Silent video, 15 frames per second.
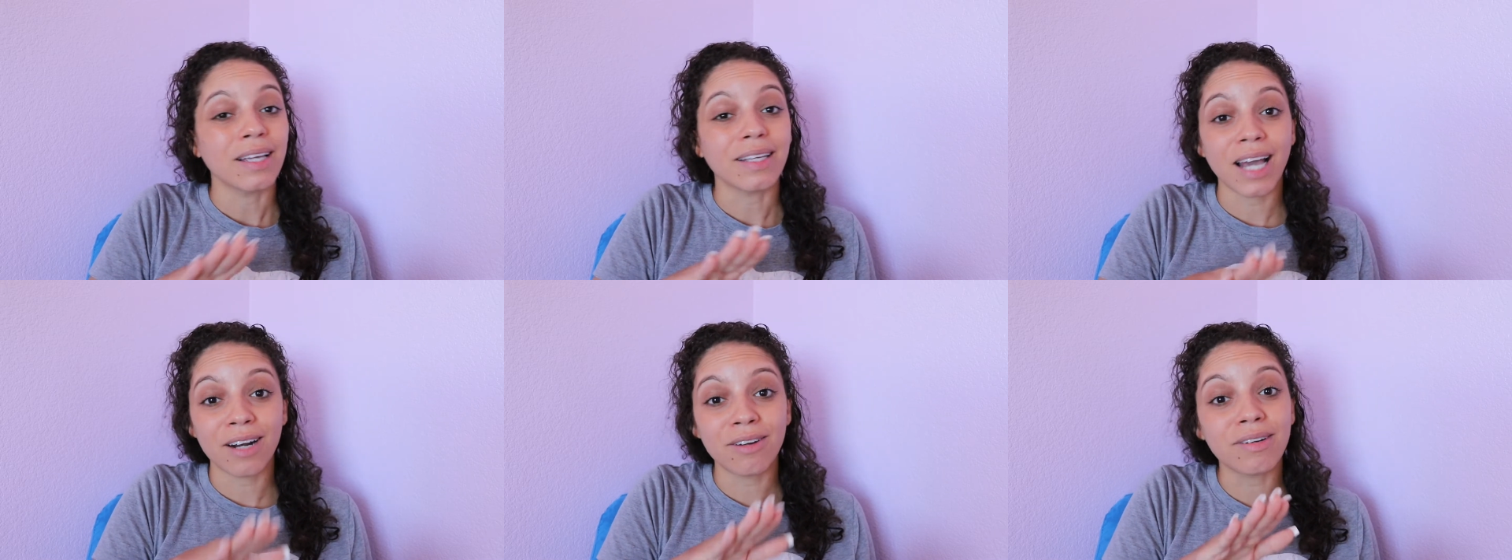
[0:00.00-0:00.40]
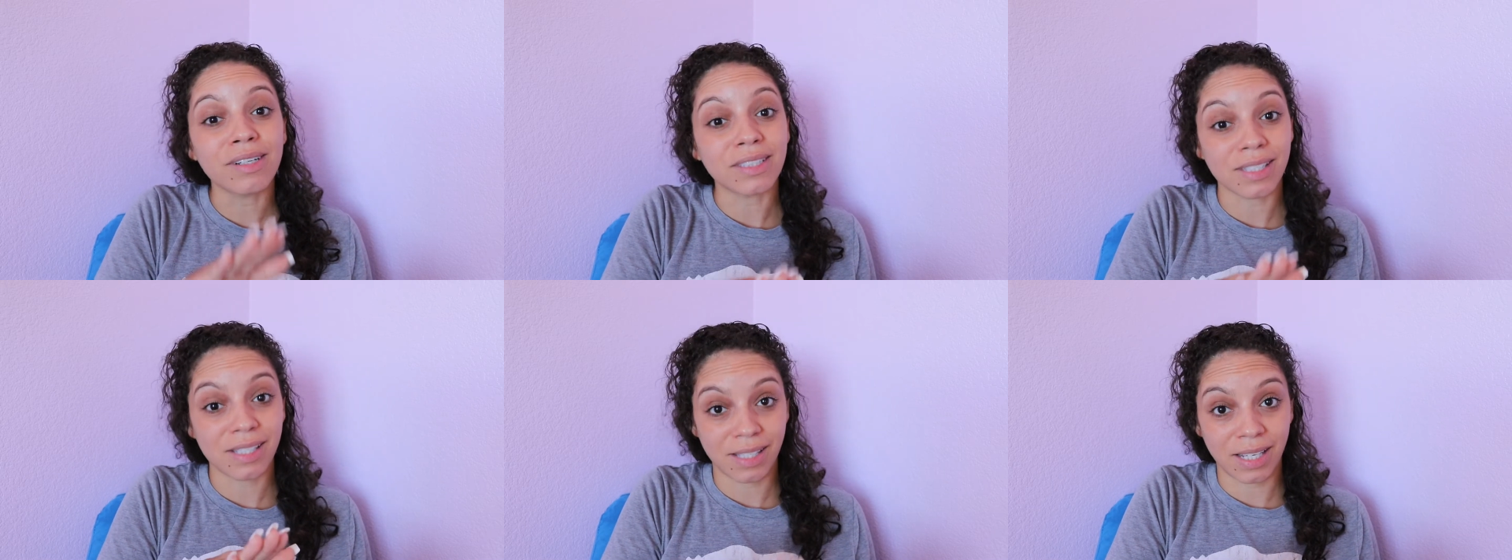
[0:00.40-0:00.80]
Y'all don't
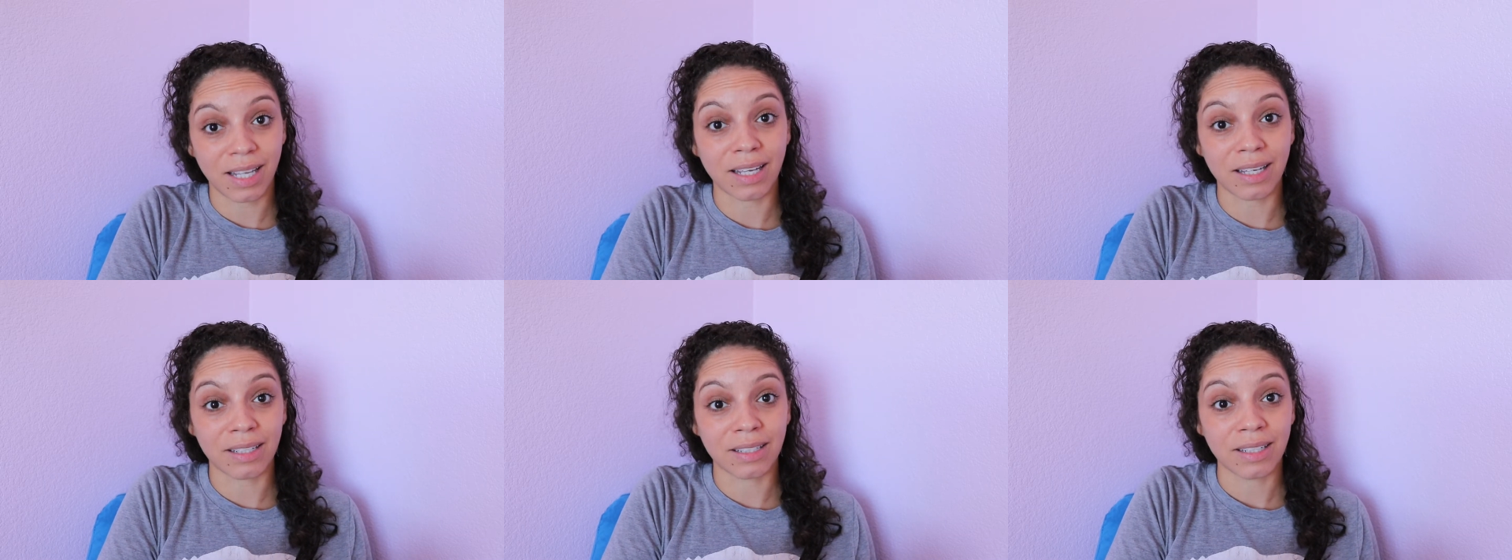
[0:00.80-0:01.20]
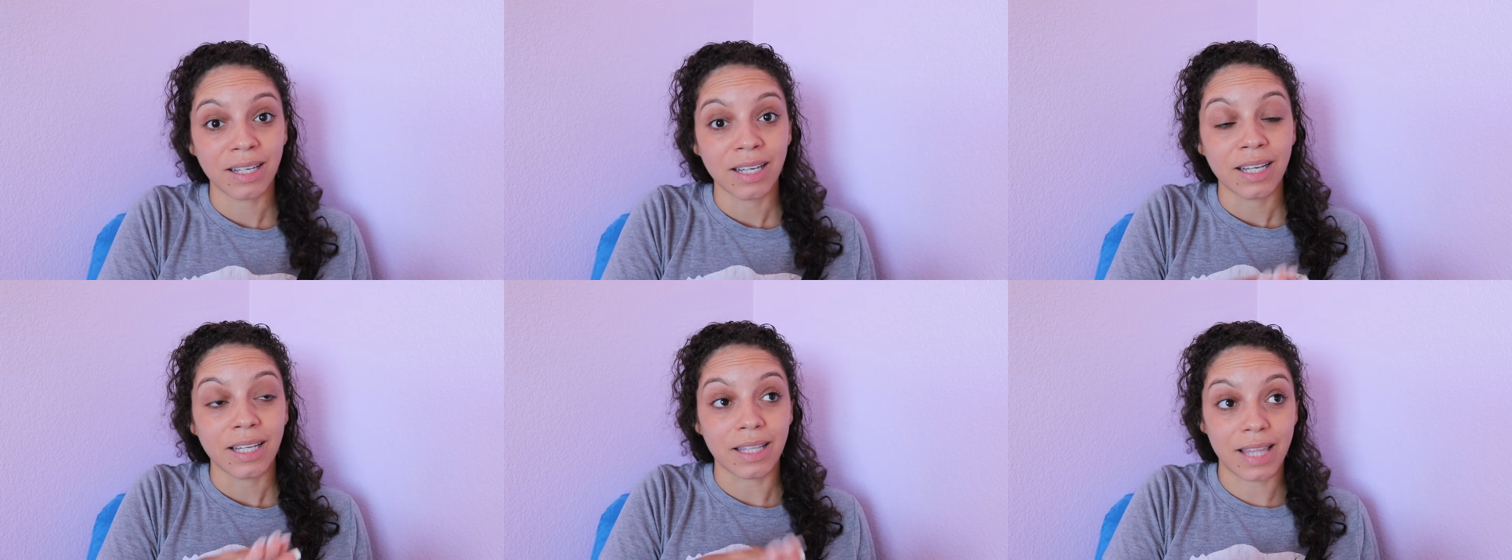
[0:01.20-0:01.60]
understand
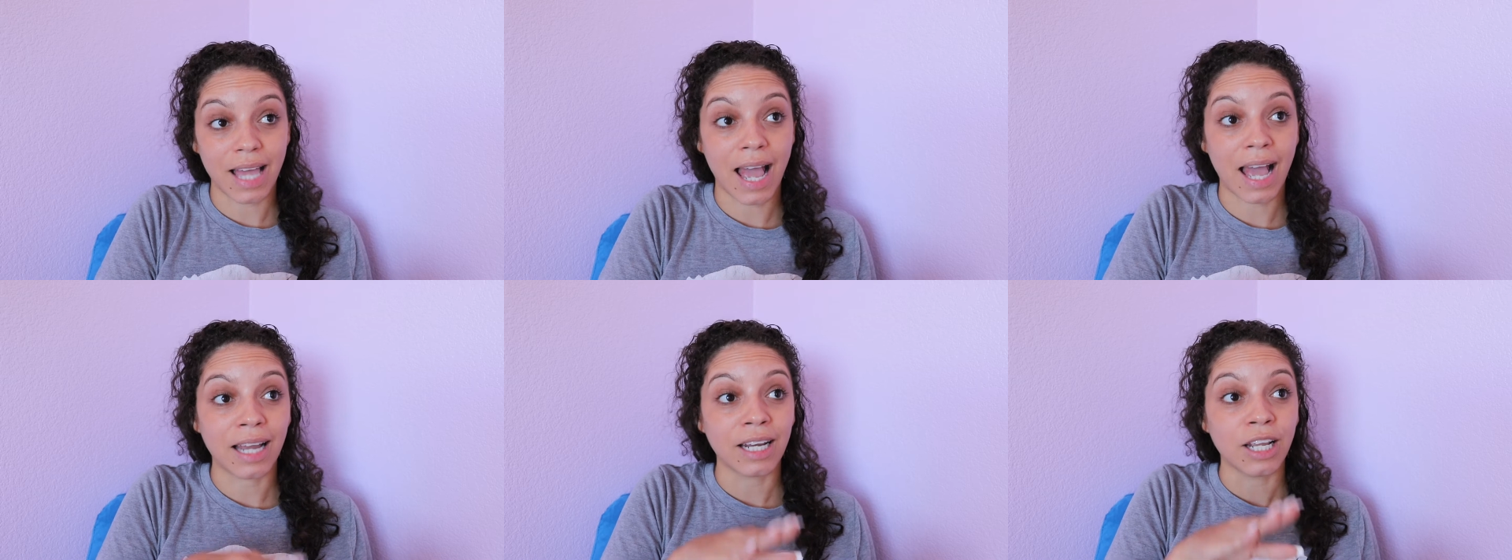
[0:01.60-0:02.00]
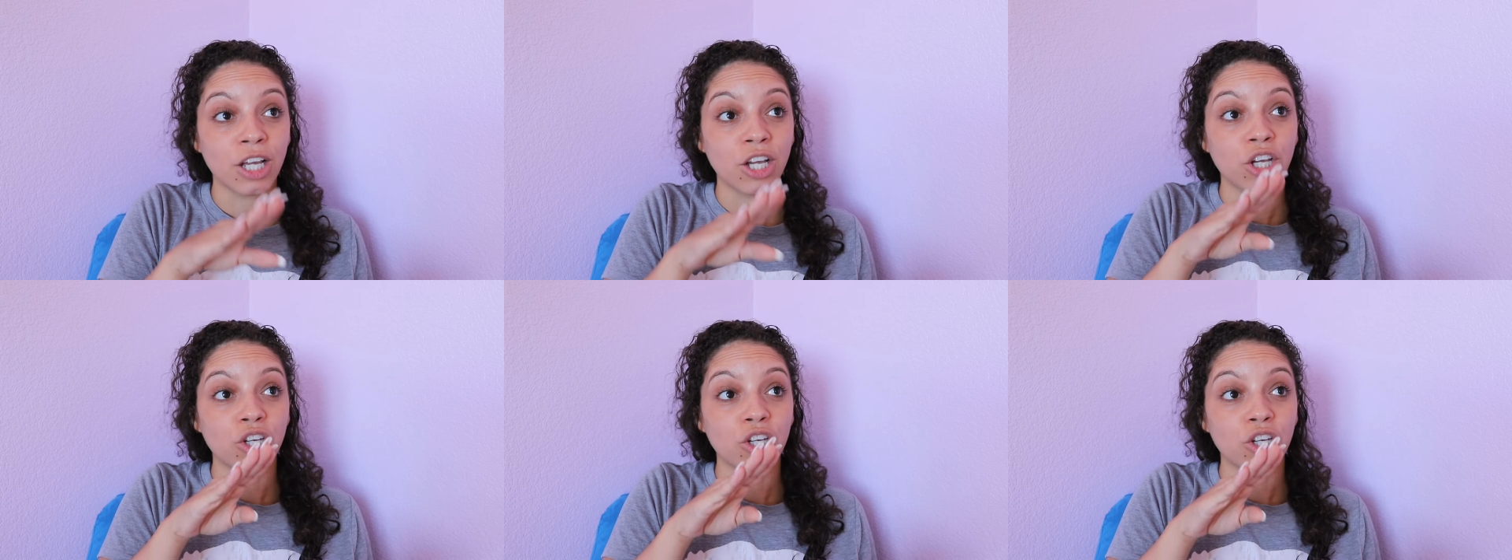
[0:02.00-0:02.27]
that